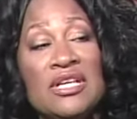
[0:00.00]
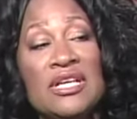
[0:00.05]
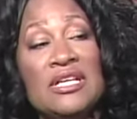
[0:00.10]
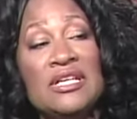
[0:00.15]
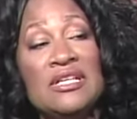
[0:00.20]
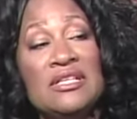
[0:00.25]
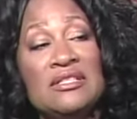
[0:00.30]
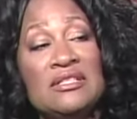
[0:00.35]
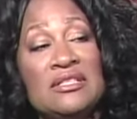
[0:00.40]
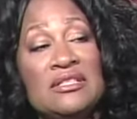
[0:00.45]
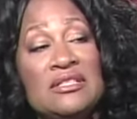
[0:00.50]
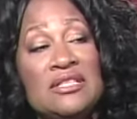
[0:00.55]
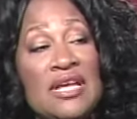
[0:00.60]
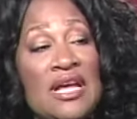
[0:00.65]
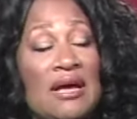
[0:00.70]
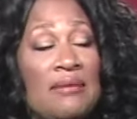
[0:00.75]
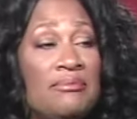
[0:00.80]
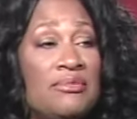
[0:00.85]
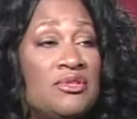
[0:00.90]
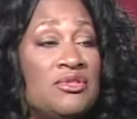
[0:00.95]
Yes. It is a
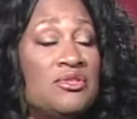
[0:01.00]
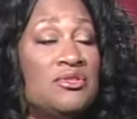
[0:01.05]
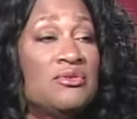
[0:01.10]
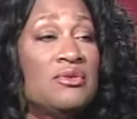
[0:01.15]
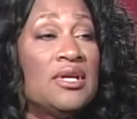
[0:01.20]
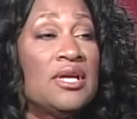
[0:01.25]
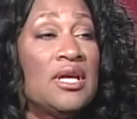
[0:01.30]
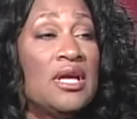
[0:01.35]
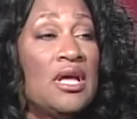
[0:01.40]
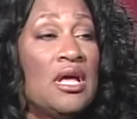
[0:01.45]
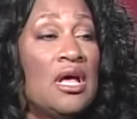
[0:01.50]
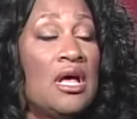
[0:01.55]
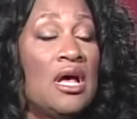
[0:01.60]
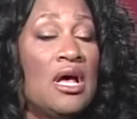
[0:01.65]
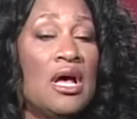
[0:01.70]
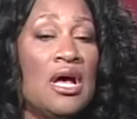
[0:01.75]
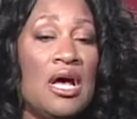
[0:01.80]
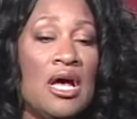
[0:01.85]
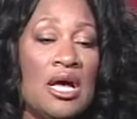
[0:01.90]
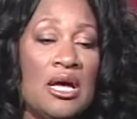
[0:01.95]
tapestry.
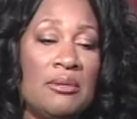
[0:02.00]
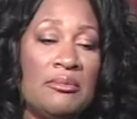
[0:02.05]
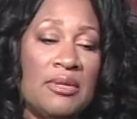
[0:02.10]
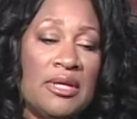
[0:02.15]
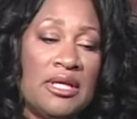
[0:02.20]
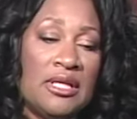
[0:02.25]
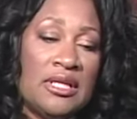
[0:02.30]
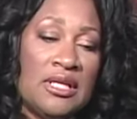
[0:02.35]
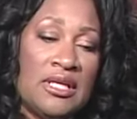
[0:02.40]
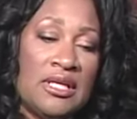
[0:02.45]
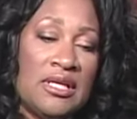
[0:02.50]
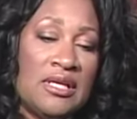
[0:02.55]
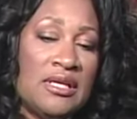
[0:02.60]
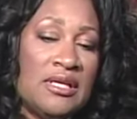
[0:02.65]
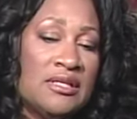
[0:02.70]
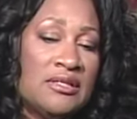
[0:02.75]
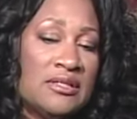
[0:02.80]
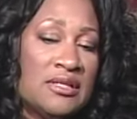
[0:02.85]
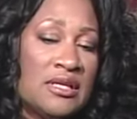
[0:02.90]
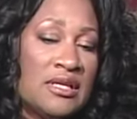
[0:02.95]
Yes. Um, it
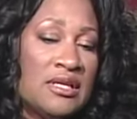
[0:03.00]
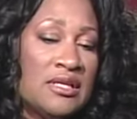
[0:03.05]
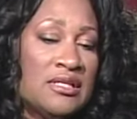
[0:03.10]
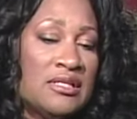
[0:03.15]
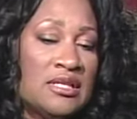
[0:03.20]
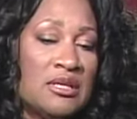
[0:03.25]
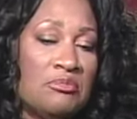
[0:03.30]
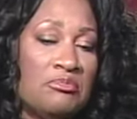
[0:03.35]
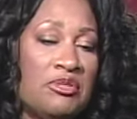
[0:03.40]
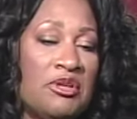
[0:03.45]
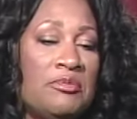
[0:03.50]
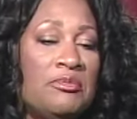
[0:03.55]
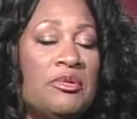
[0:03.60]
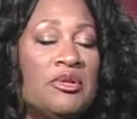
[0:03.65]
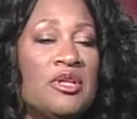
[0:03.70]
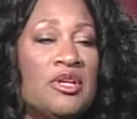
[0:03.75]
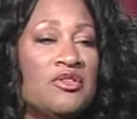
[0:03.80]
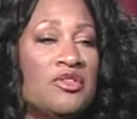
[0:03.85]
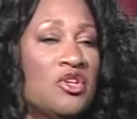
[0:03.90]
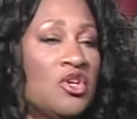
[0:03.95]
is. Some
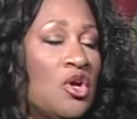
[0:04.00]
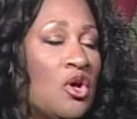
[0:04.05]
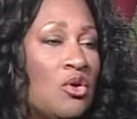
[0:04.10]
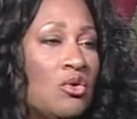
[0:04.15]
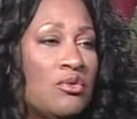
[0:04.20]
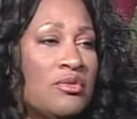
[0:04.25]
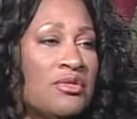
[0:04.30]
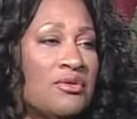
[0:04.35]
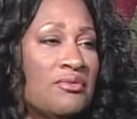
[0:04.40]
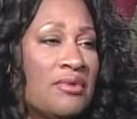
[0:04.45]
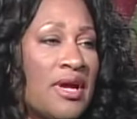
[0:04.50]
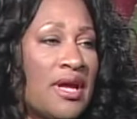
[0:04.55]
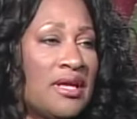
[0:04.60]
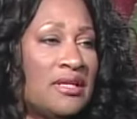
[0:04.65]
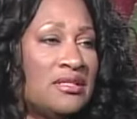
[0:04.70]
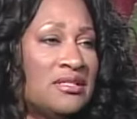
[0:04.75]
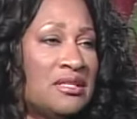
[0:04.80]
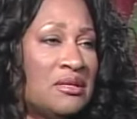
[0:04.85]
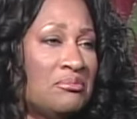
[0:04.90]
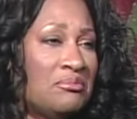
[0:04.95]
people are the gold
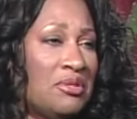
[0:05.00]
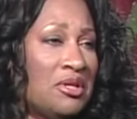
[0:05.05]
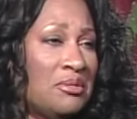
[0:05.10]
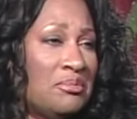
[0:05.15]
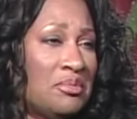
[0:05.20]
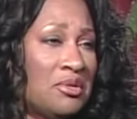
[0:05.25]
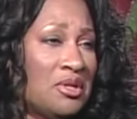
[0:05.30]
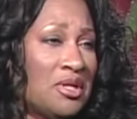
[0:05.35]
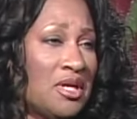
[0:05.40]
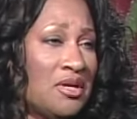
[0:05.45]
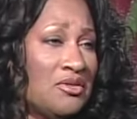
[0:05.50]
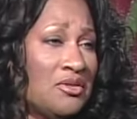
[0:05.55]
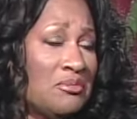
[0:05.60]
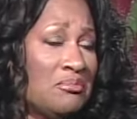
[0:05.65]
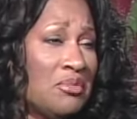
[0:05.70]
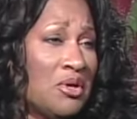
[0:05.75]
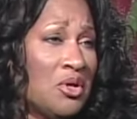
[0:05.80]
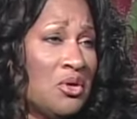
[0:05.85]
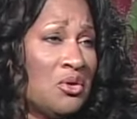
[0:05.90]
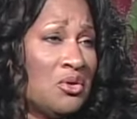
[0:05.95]
thread, some people are
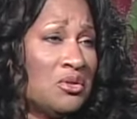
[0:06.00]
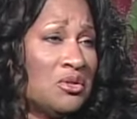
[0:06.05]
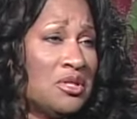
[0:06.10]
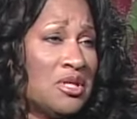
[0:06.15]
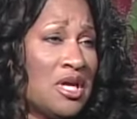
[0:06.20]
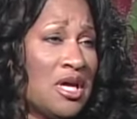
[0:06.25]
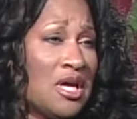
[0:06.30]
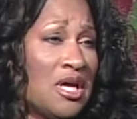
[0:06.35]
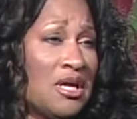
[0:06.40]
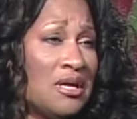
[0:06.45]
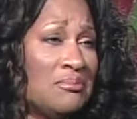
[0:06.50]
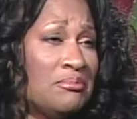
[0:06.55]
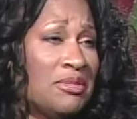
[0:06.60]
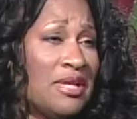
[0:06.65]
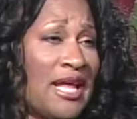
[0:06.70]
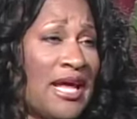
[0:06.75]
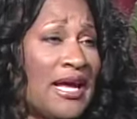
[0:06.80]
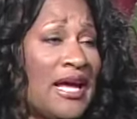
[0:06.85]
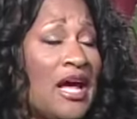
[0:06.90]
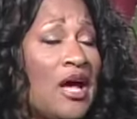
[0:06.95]
the bold uh,
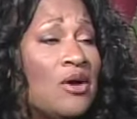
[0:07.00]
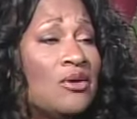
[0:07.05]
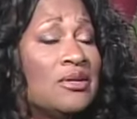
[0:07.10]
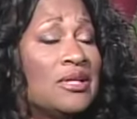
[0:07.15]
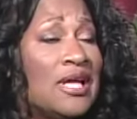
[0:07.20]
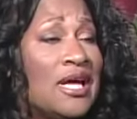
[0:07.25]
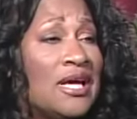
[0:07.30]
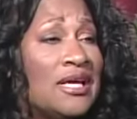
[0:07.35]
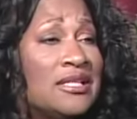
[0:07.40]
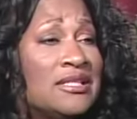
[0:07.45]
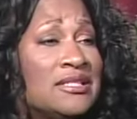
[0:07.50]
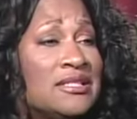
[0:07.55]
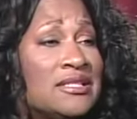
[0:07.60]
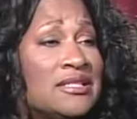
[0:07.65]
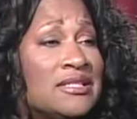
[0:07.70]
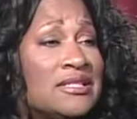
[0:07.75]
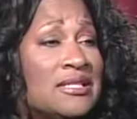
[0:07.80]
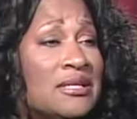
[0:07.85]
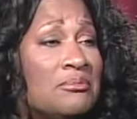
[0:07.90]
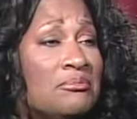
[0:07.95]
black outlines,
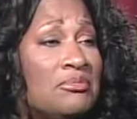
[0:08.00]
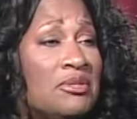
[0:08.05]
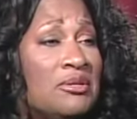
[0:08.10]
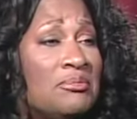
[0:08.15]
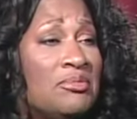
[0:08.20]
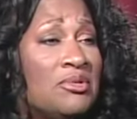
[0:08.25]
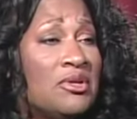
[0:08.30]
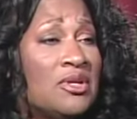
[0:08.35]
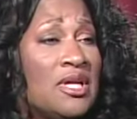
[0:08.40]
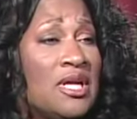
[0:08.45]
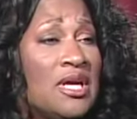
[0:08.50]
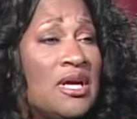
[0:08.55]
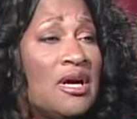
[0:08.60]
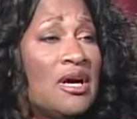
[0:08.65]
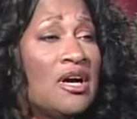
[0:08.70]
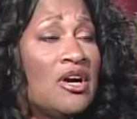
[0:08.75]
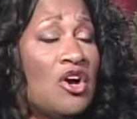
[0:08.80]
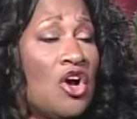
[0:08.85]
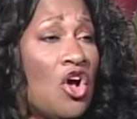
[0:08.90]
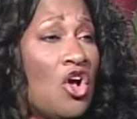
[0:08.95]
mm. and some mm. people
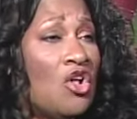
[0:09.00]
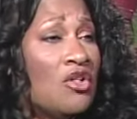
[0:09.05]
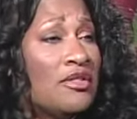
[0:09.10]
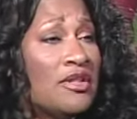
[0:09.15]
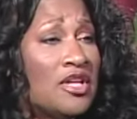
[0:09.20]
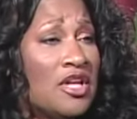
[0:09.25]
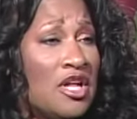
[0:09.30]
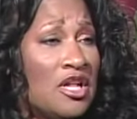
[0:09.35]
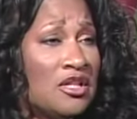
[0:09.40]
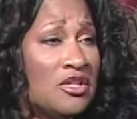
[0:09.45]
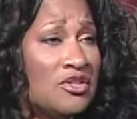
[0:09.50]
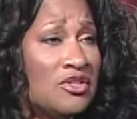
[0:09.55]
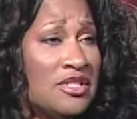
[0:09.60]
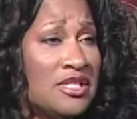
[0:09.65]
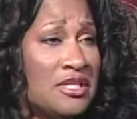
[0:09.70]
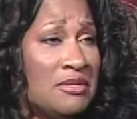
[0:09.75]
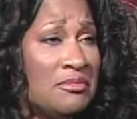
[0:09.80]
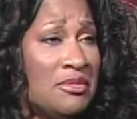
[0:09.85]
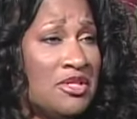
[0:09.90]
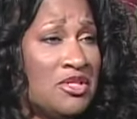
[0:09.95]
are all the
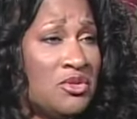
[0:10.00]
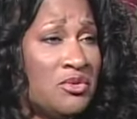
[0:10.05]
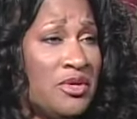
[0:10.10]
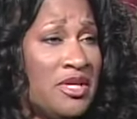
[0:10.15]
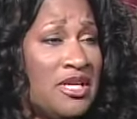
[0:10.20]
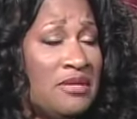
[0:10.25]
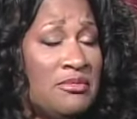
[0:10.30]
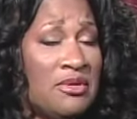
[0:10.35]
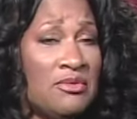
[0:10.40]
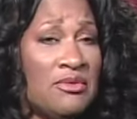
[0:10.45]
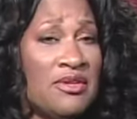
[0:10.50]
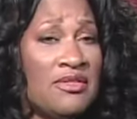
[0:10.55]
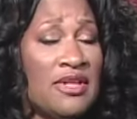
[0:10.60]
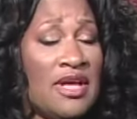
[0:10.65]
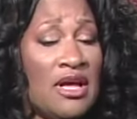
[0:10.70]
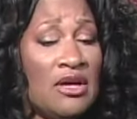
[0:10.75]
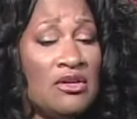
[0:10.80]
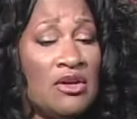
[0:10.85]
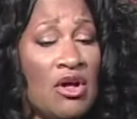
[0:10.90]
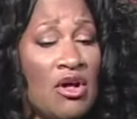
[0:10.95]
colors in between. Mm -hmm. But mm-hmm.
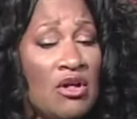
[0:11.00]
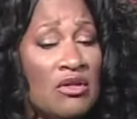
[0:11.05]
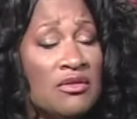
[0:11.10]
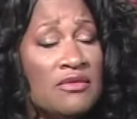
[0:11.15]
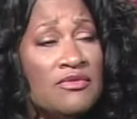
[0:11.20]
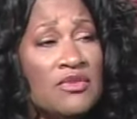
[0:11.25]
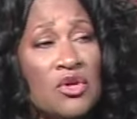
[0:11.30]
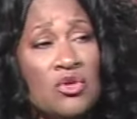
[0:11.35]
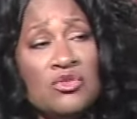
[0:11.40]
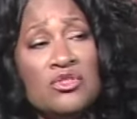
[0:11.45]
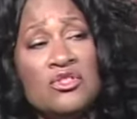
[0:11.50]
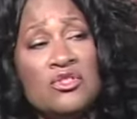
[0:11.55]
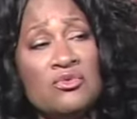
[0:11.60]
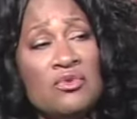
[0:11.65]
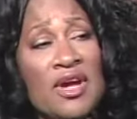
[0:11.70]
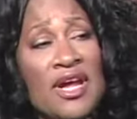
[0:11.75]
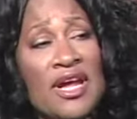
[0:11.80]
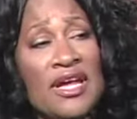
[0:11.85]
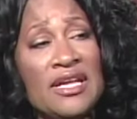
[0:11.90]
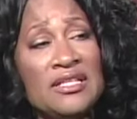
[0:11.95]
without all of those
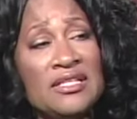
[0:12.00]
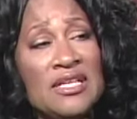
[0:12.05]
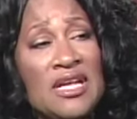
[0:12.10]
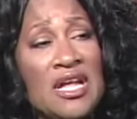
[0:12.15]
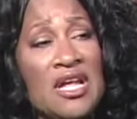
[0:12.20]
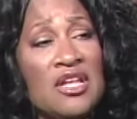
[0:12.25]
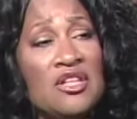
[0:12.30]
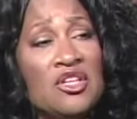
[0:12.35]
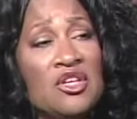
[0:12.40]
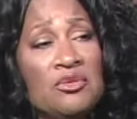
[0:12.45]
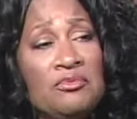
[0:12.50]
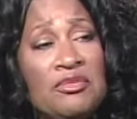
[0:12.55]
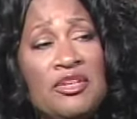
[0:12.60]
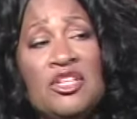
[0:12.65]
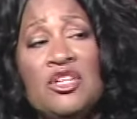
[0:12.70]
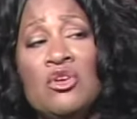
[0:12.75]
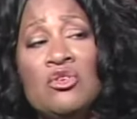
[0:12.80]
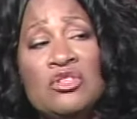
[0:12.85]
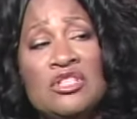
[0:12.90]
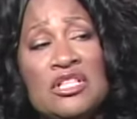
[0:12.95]
threads, yes. there would
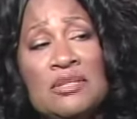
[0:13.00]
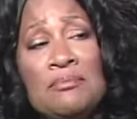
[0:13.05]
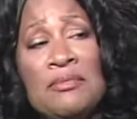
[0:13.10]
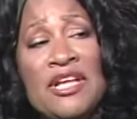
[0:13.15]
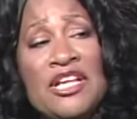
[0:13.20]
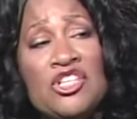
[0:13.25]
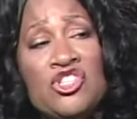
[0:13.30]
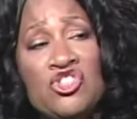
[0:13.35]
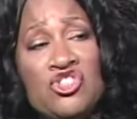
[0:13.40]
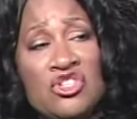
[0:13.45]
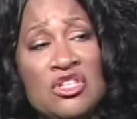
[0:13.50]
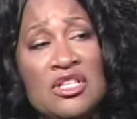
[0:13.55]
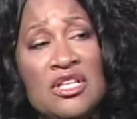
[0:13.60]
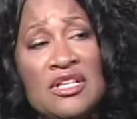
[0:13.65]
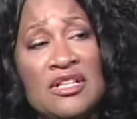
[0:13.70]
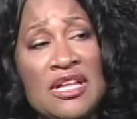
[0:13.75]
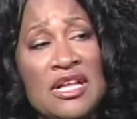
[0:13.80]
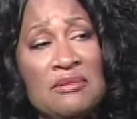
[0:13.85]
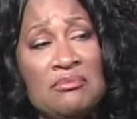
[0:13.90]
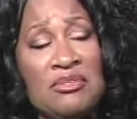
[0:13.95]
be no
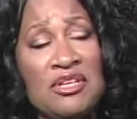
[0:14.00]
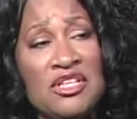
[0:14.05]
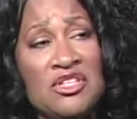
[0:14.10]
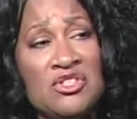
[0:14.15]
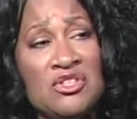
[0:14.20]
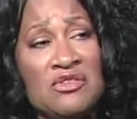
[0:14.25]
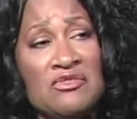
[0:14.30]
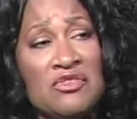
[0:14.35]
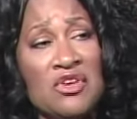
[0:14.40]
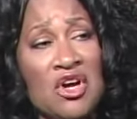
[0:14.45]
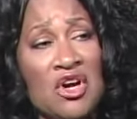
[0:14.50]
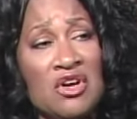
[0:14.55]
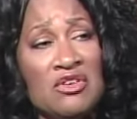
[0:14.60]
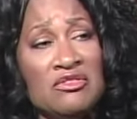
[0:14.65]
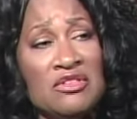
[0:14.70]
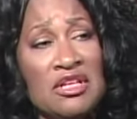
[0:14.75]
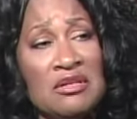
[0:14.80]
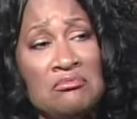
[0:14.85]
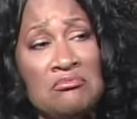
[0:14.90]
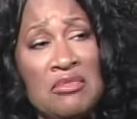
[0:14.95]
dimension in that piece of
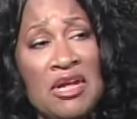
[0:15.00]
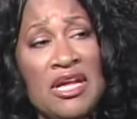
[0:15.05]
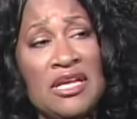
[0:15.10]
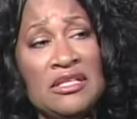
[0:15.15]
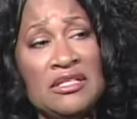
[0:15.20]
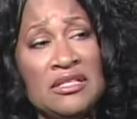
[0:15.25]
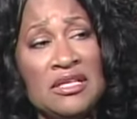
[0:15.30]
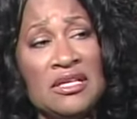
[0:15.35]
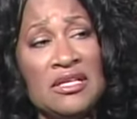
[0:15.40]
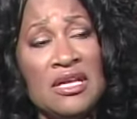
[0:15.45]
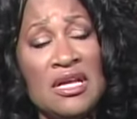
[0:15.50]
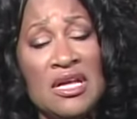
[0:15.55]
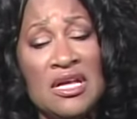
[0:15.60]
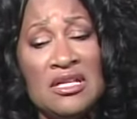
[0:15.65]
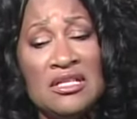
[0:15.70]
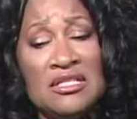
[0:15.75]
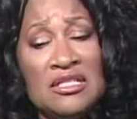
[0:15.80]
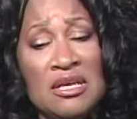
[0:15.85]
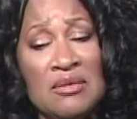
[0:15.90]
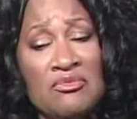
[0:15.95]
art that makes it
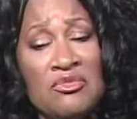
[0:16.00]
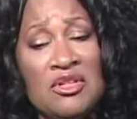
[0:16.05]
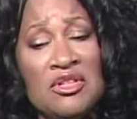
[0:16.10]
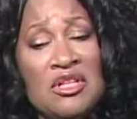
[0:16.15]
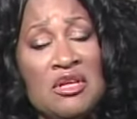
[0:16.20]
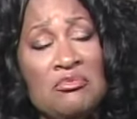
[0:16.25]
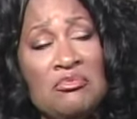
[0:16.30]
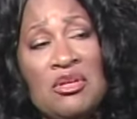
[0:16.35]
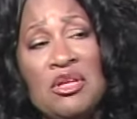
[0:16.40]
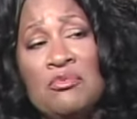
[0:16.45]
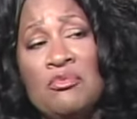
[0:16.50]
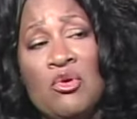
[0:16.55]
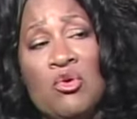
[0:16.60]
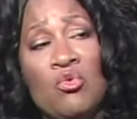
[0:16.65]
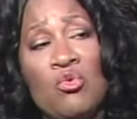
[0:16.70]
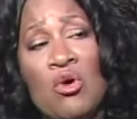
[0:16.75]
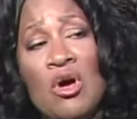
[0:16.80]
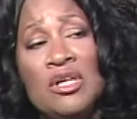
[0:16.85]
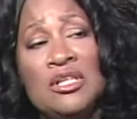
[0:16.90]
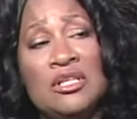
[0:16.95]
something that
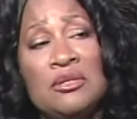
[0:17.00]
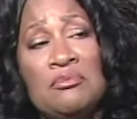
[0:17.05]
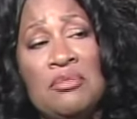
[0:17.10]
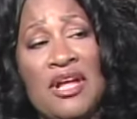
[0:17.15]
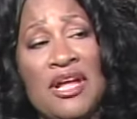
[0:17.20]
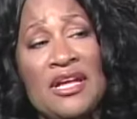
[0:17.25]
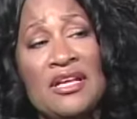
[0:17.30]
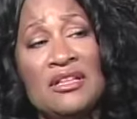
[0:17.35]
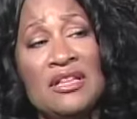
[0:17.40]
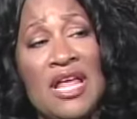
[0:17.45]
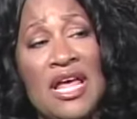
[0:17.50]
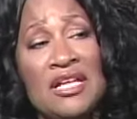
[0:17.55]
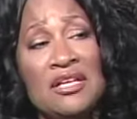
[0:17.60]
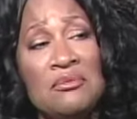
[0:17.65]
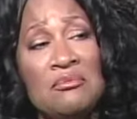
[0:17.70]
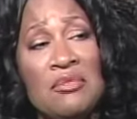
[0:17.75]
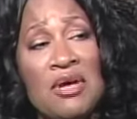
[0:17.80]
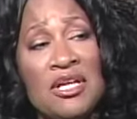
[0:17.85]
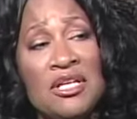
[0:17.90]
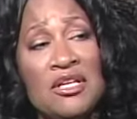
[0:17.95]
people want and pay a
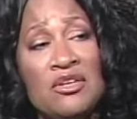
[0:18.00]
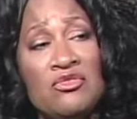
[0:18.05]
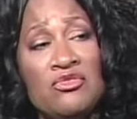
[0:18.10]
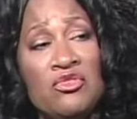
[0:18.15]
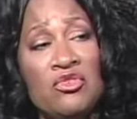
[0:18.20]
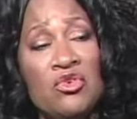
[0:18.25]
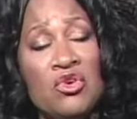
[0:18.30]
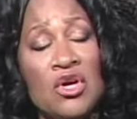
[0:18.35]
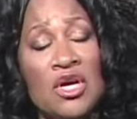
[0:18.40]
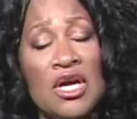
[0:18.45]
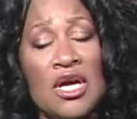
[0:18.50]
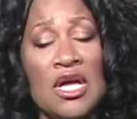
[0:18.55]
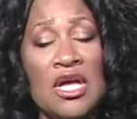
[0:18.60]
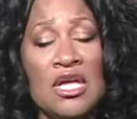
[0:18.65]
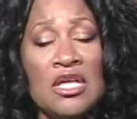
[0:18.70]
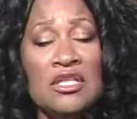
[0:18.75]
lot of money yes. for.